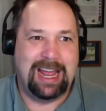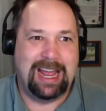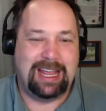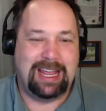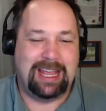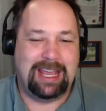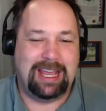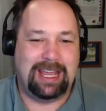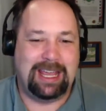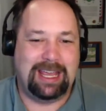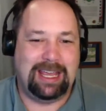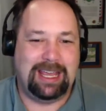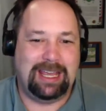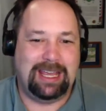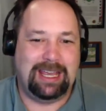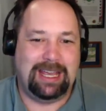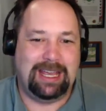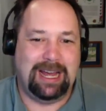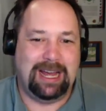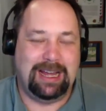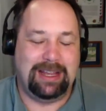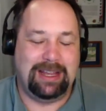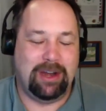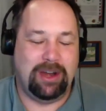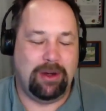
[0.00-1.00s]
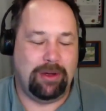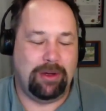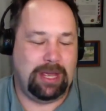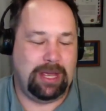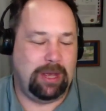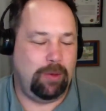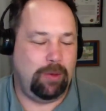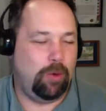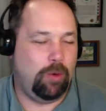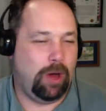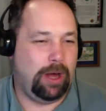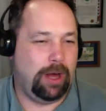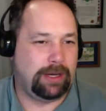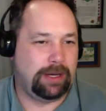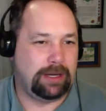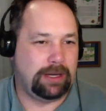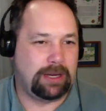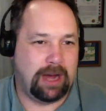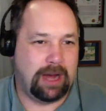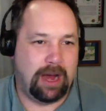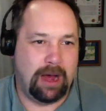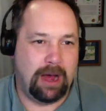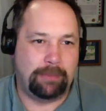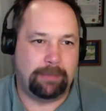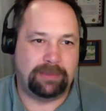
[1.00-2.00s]
he won
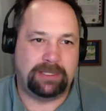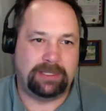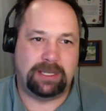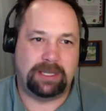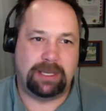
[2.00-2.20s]
cups.